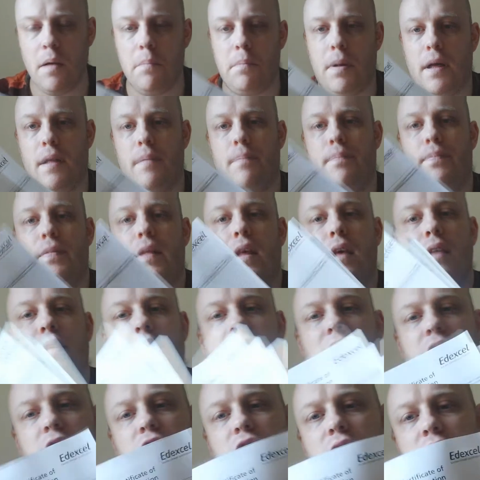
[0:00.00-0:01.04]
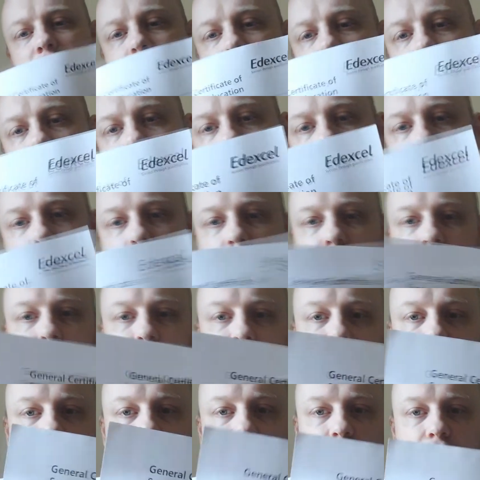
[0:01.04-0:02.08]
But these results are the
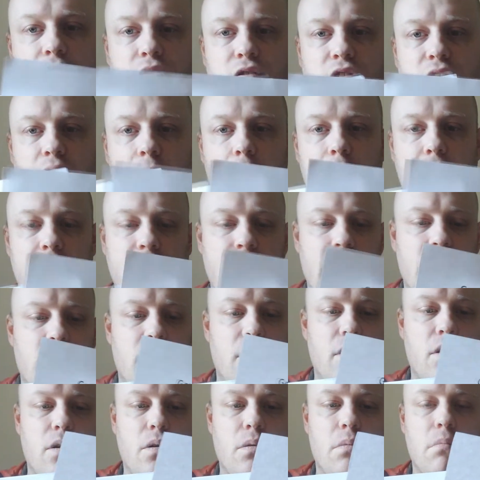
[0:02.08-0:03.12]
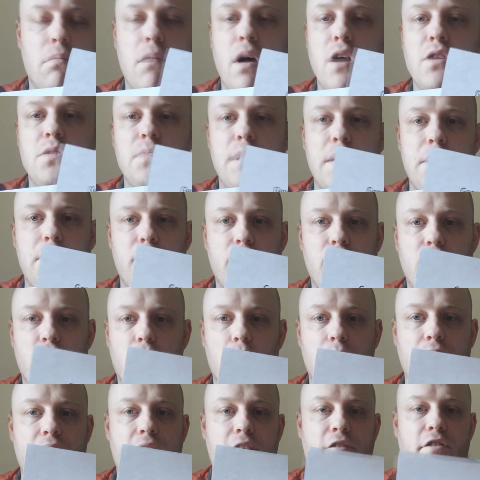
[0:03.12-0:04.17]
results of somebody who most people
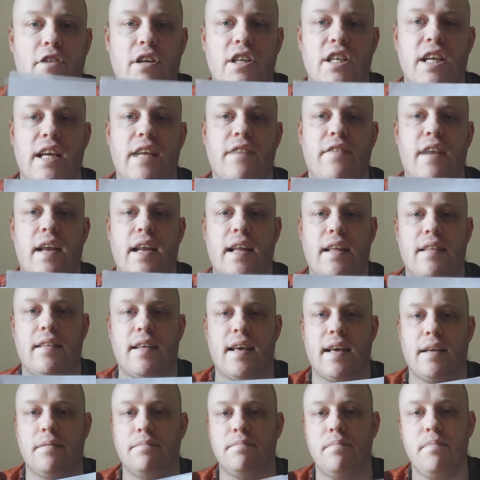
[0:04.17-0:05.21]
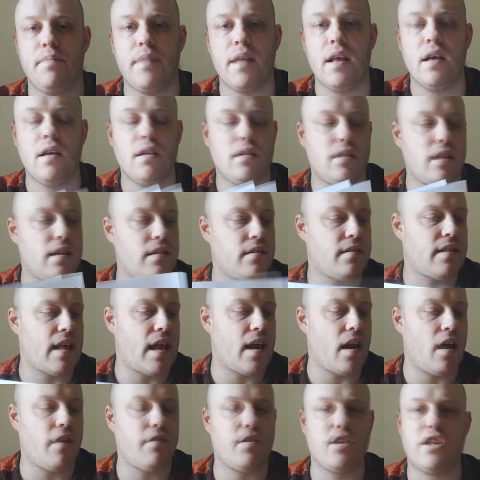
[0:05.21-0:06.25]
thought would never achieve anything. Since
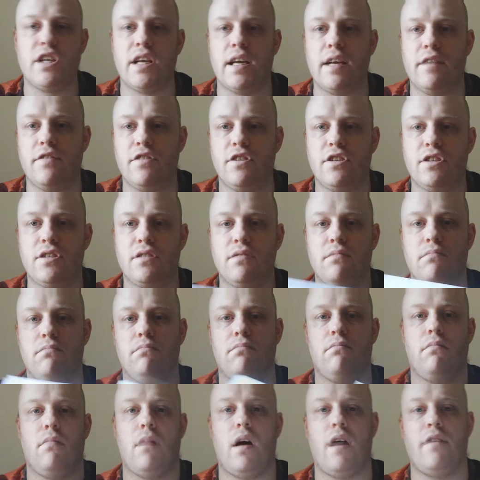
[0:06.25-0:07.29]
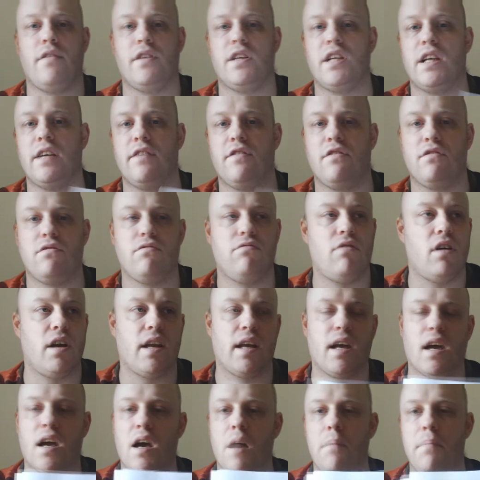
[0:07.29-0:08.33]
then I've achieved
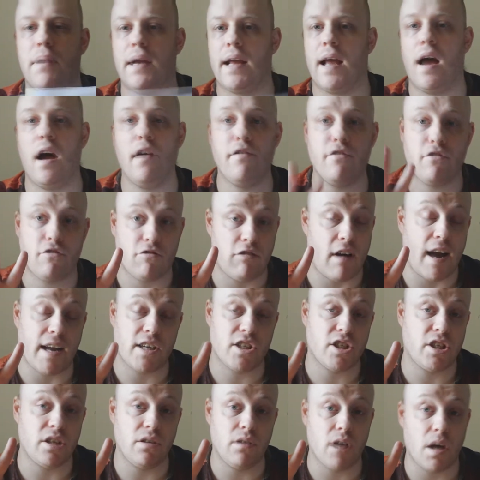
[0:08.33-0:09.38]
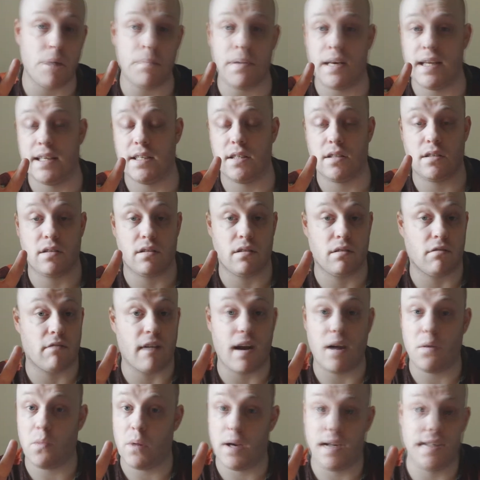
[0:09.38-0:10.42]
running a company. I've crashed 2 companies into the
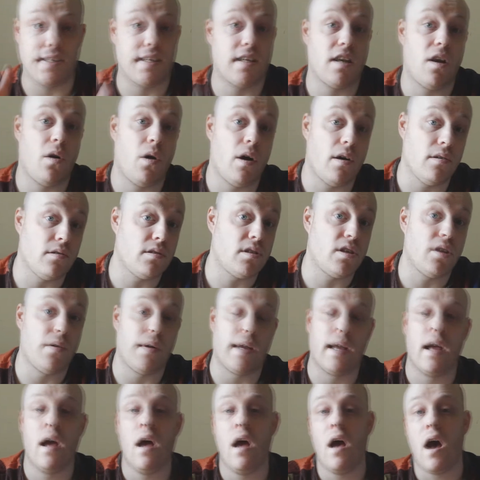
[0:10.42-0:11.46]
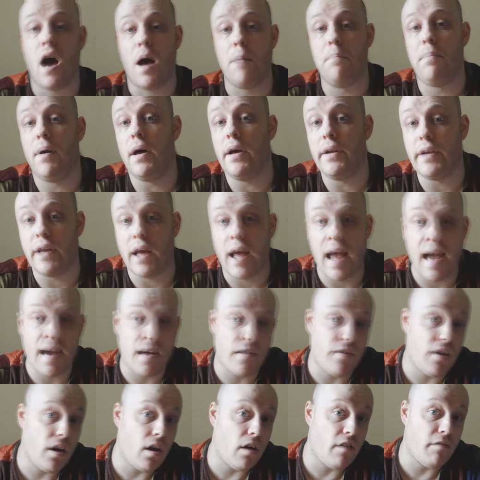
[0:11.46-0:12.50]
ground when I didn't know what I was doing. I burned a heck
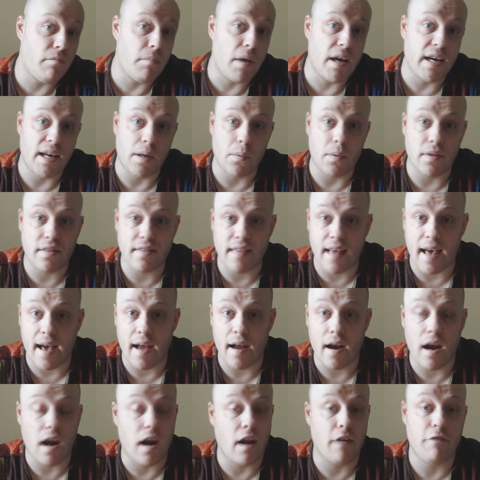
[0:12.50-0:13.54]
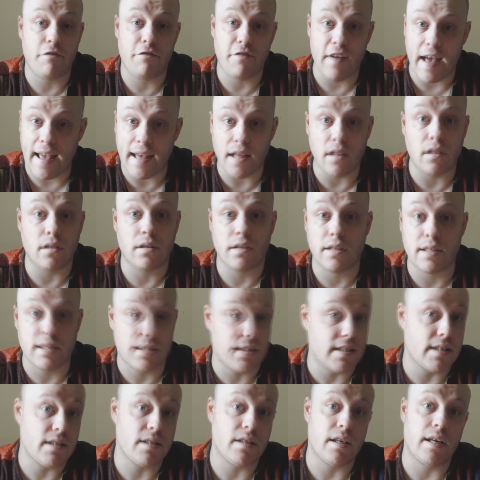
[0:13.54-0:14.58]
of a lot of money with that, and I failed
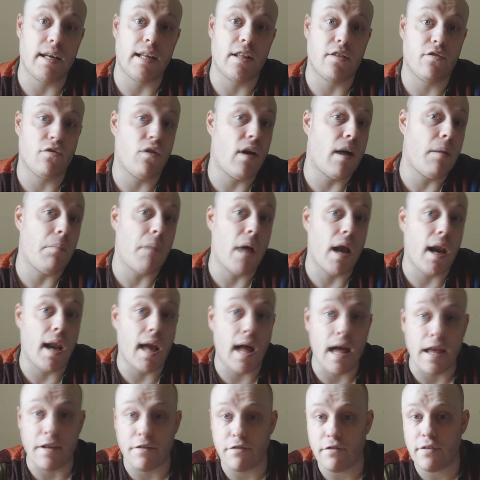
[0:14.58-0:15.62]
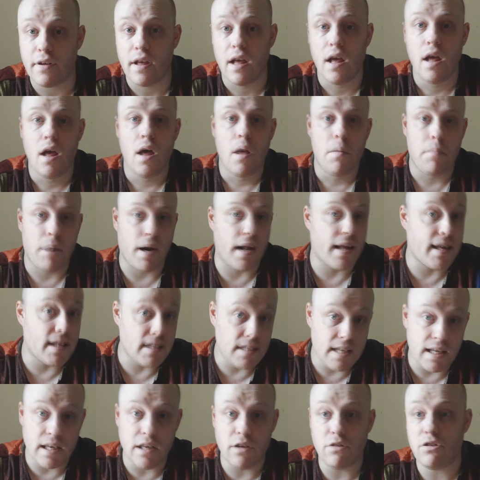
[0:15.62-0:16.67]
consistently throughout my life. But I
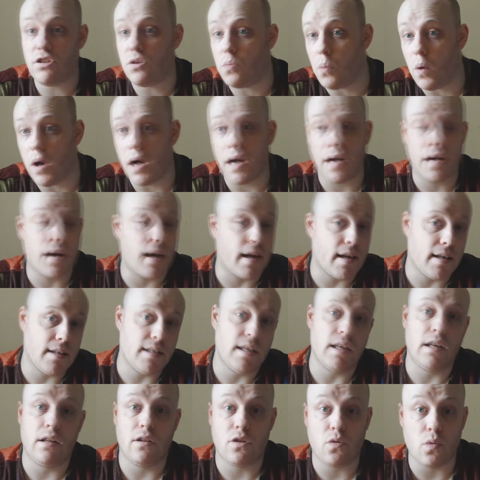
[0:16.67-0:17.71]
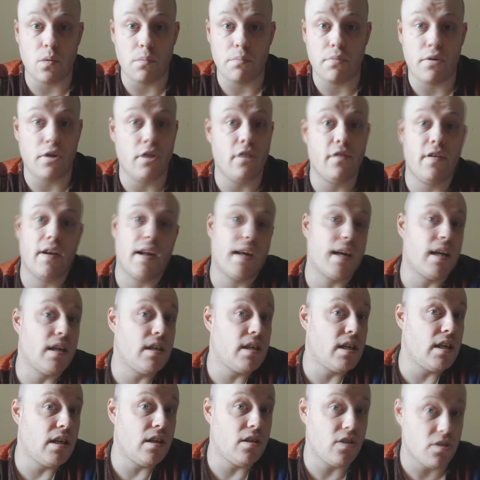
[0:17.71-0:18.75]
continue to work, and I continue to improve, and I
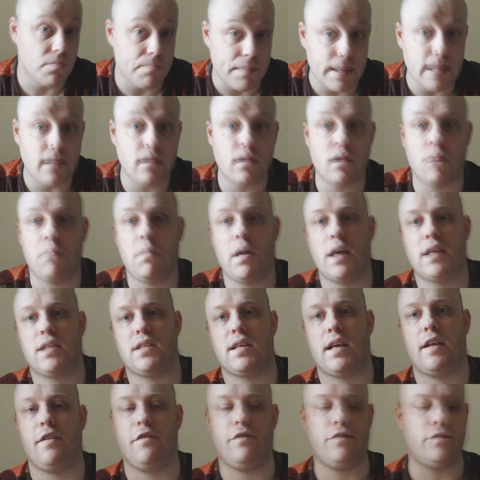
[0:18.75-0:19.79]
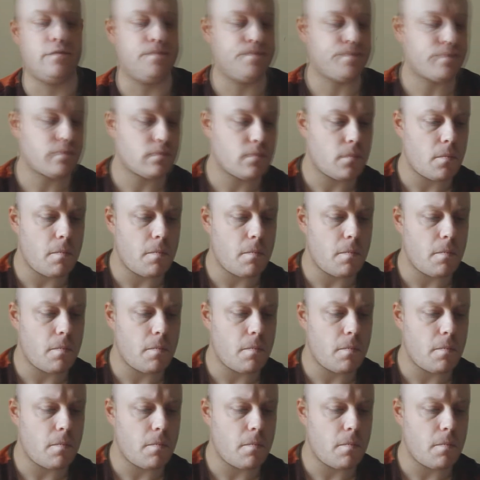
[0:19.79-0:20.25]
continue to build on myself.